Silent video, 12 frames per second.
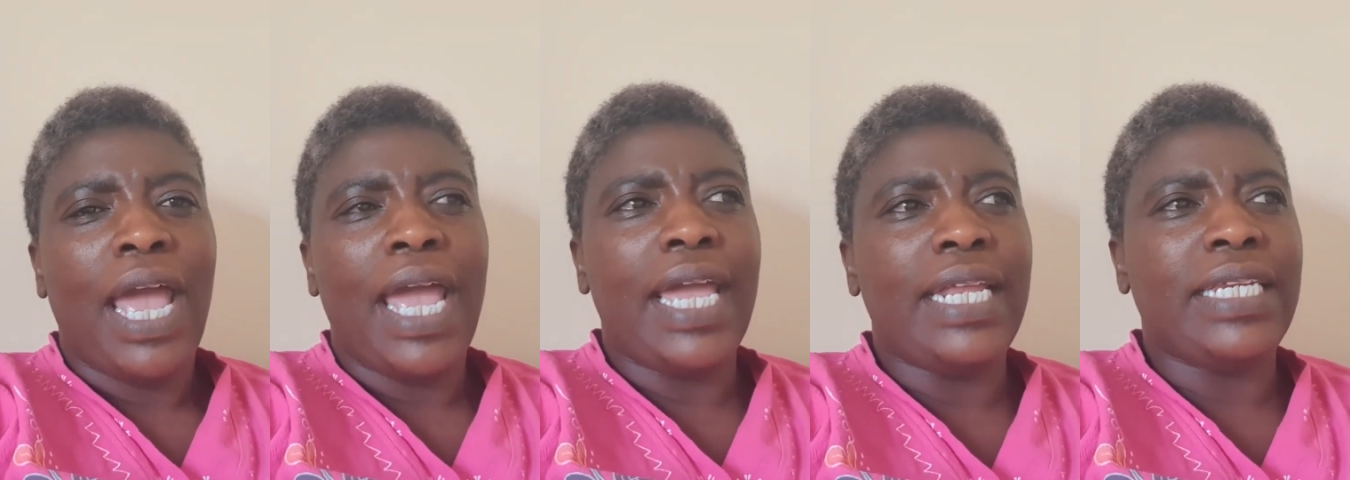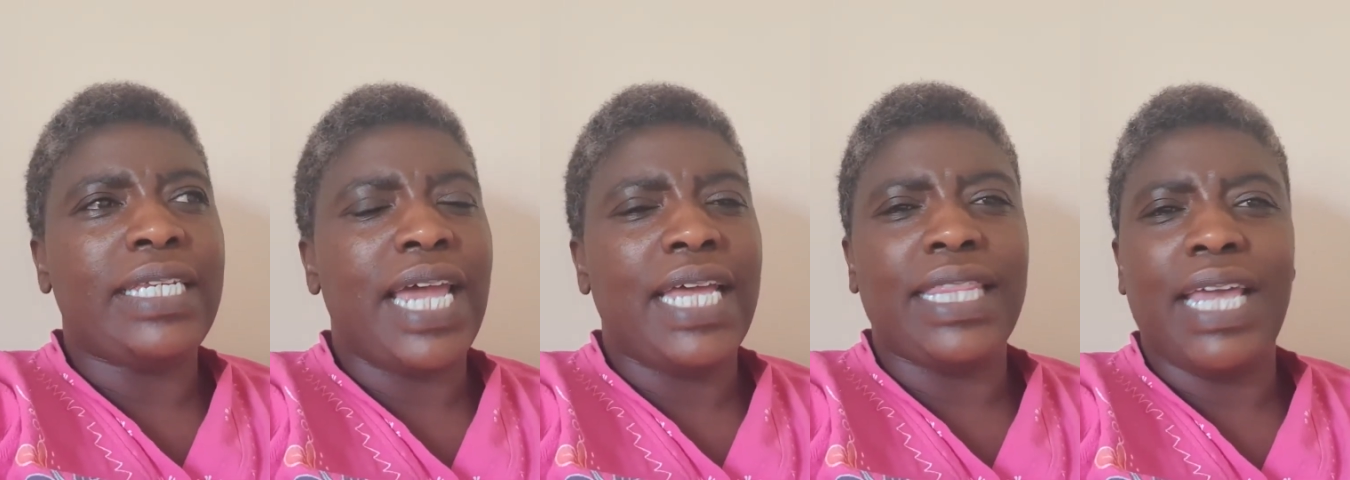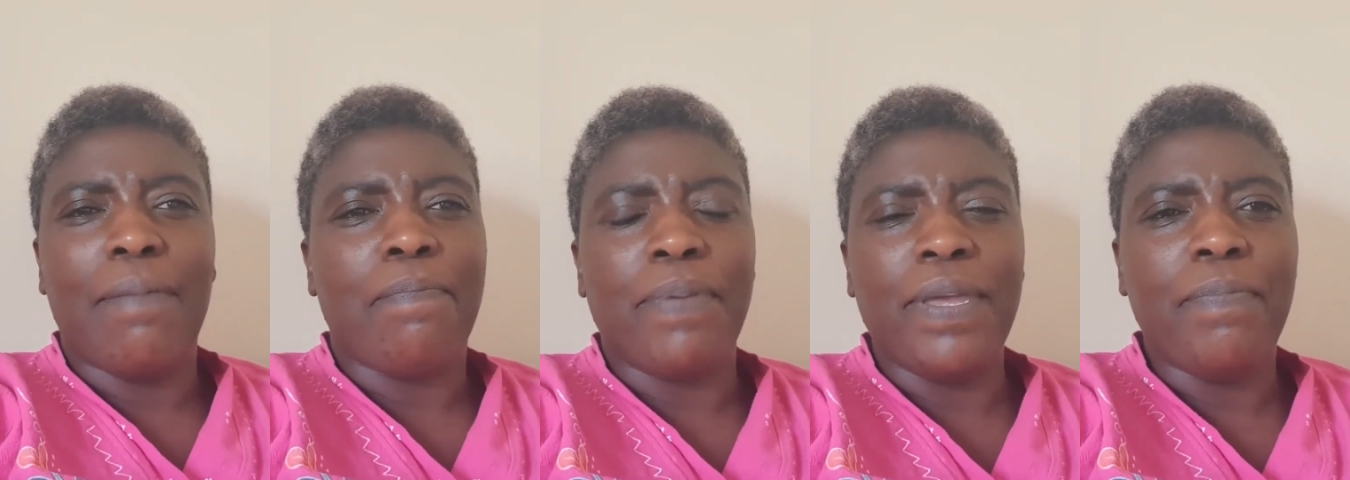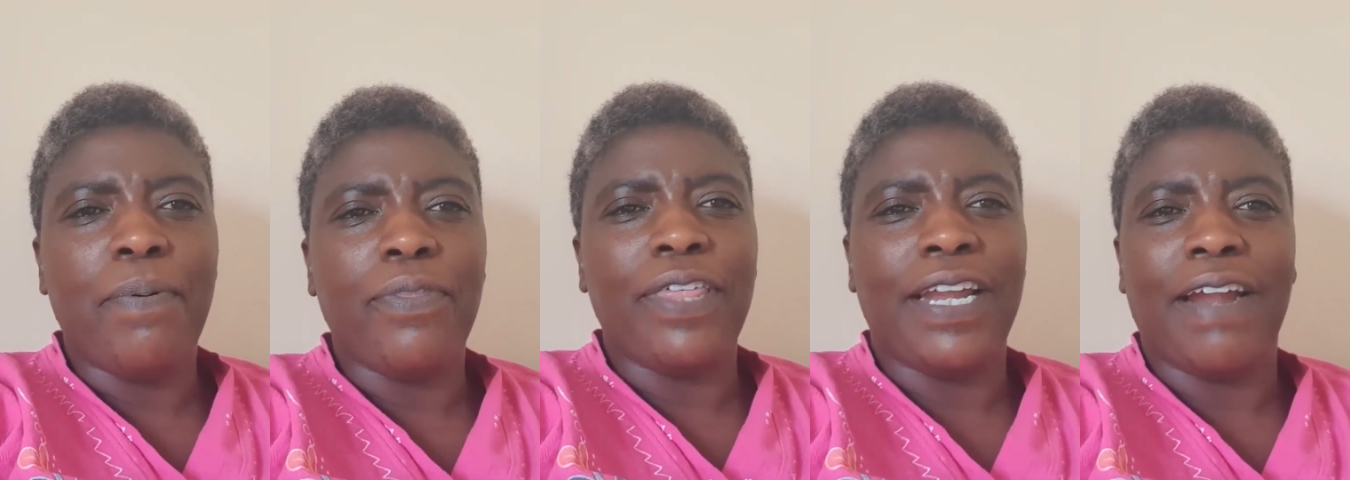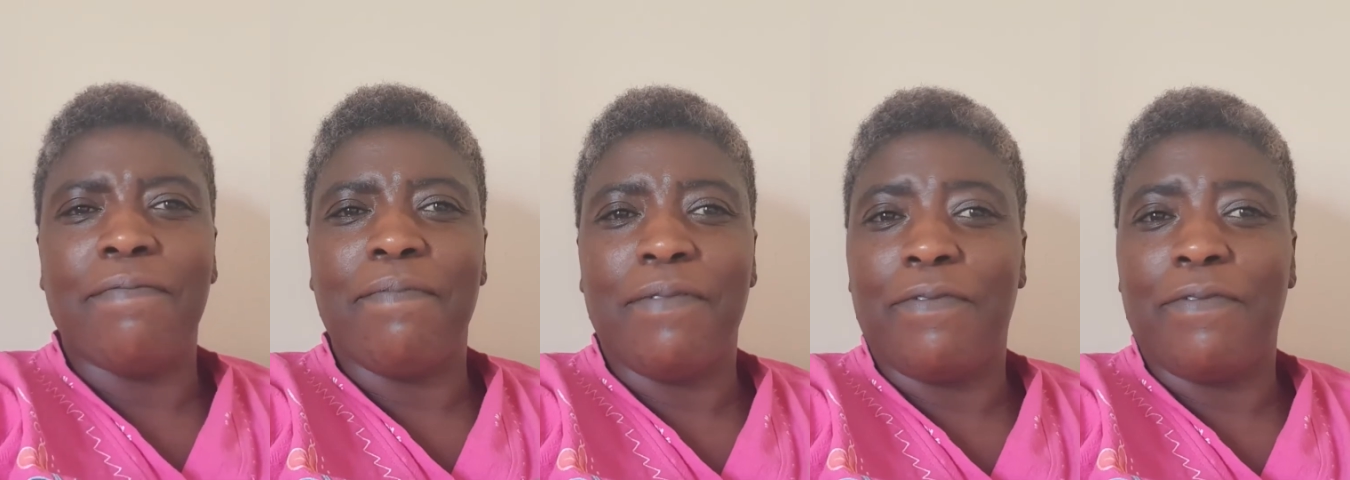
And there are people that are,